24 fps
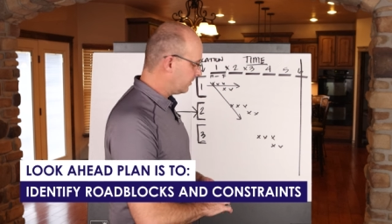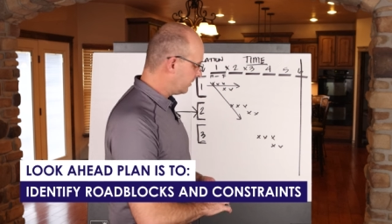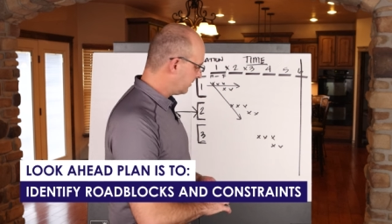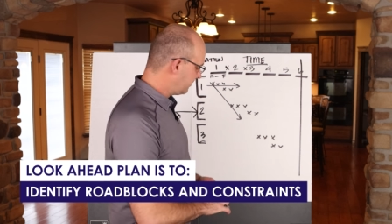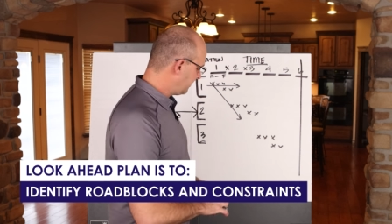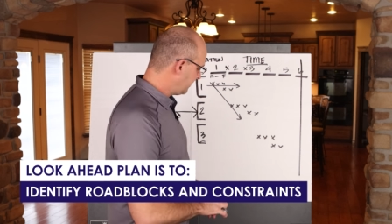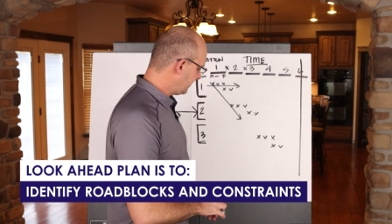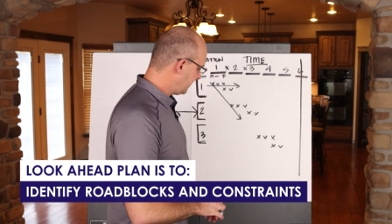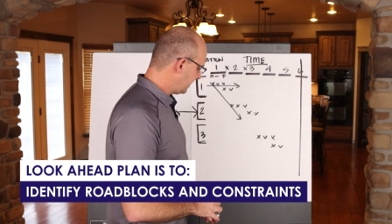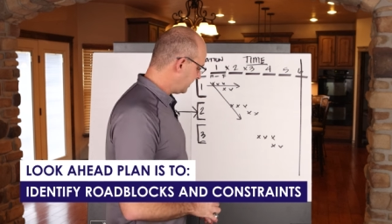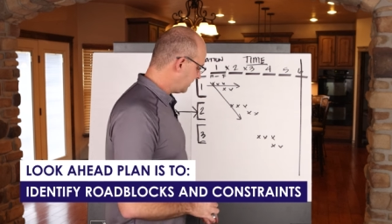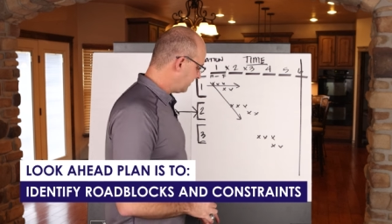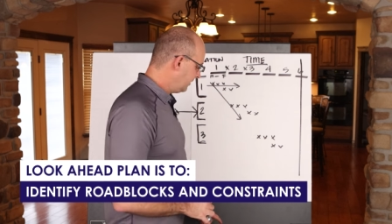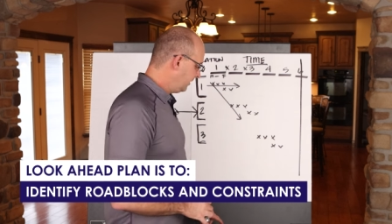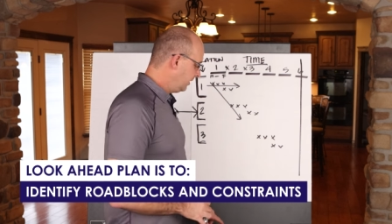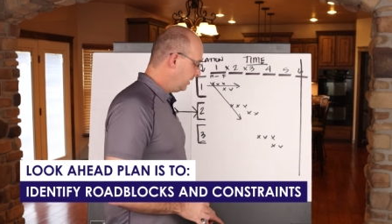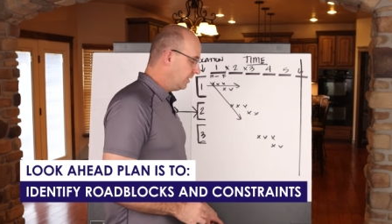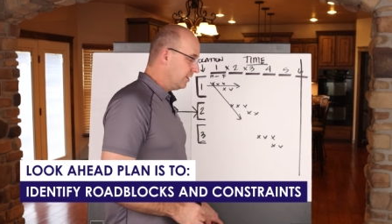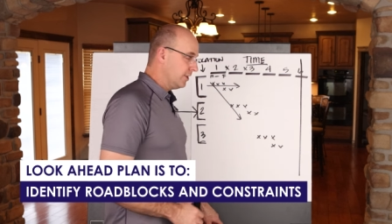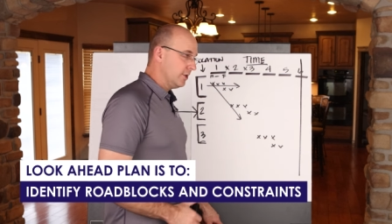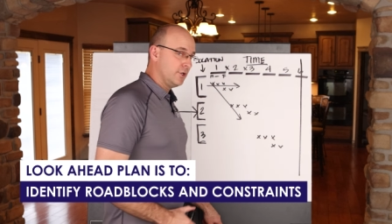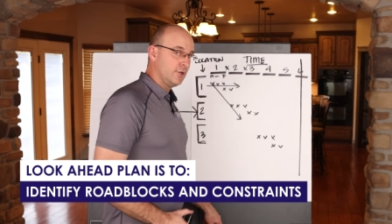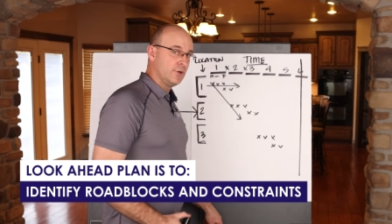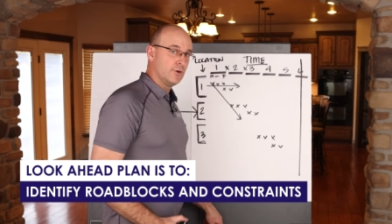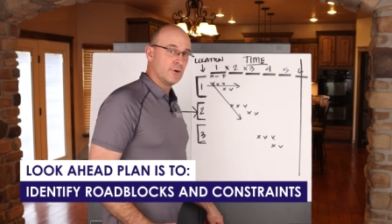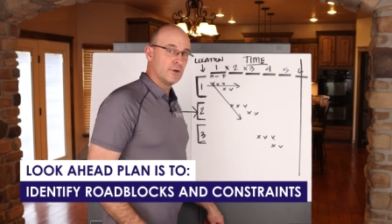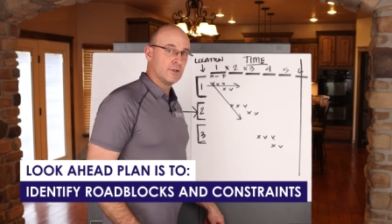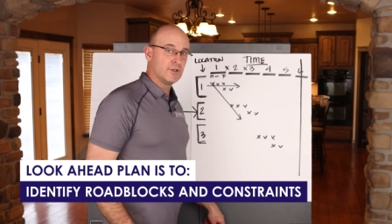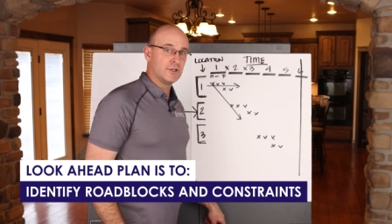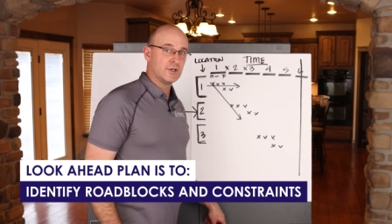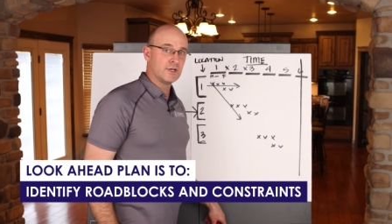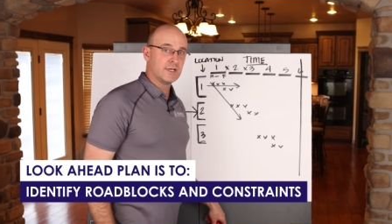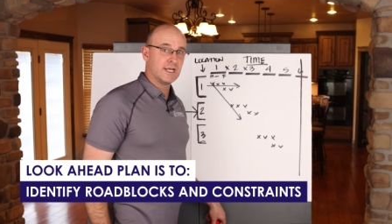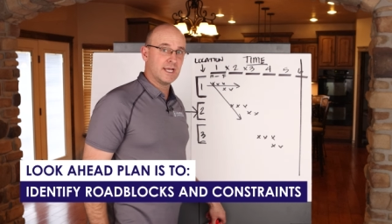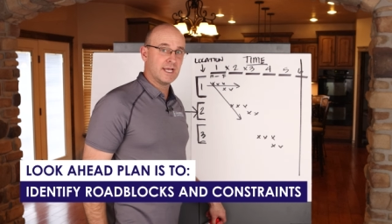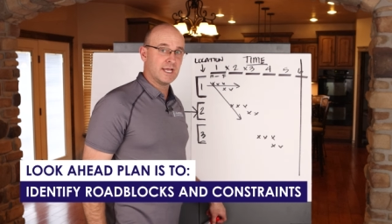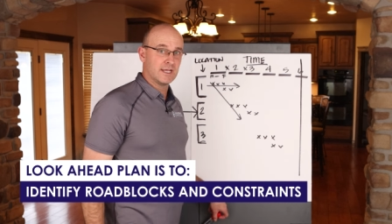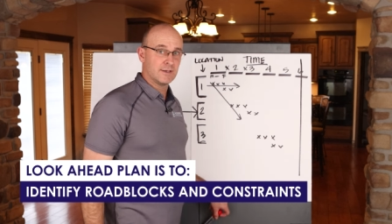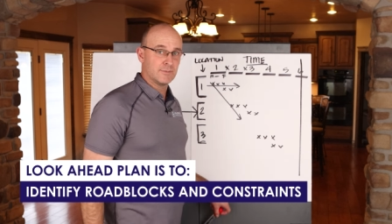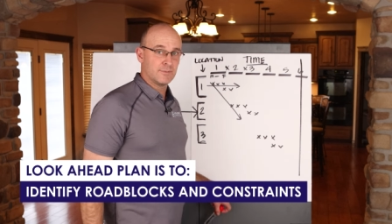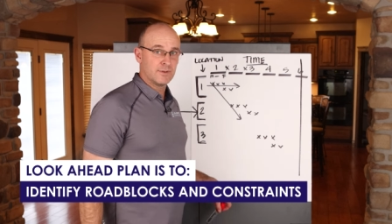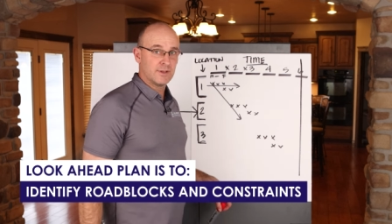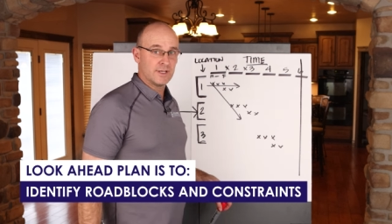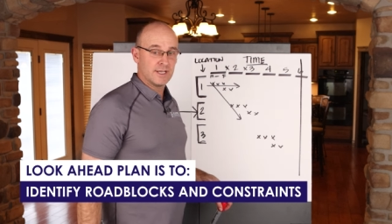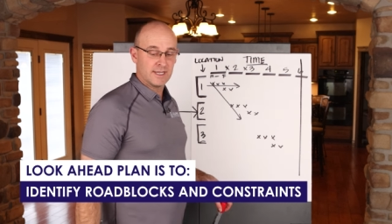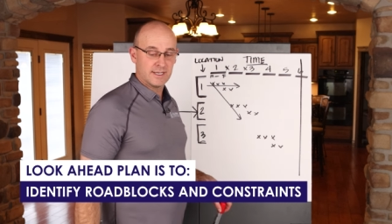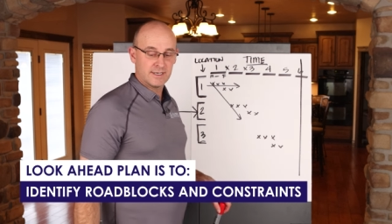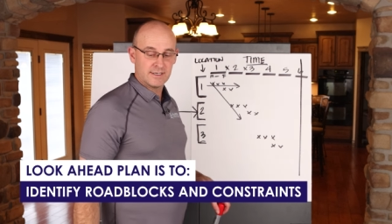work plan, your look ahead
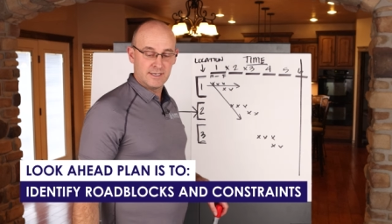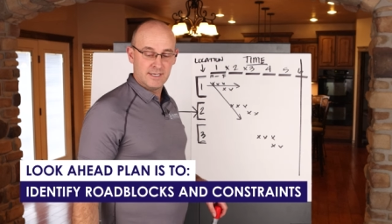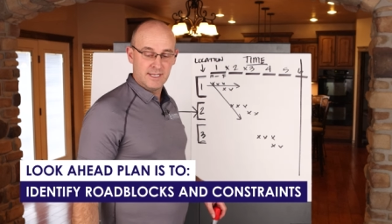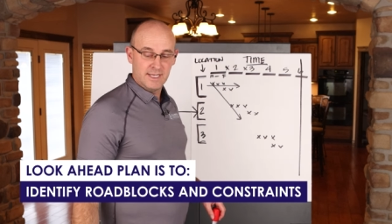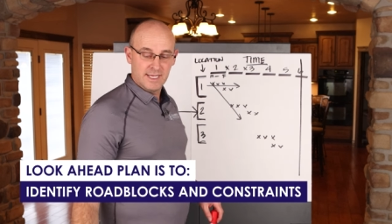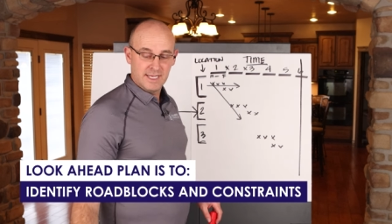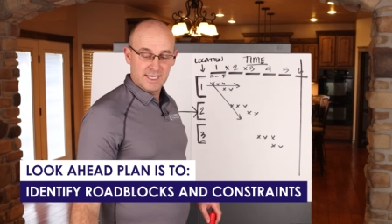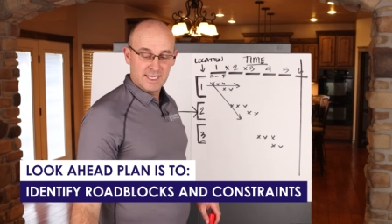plan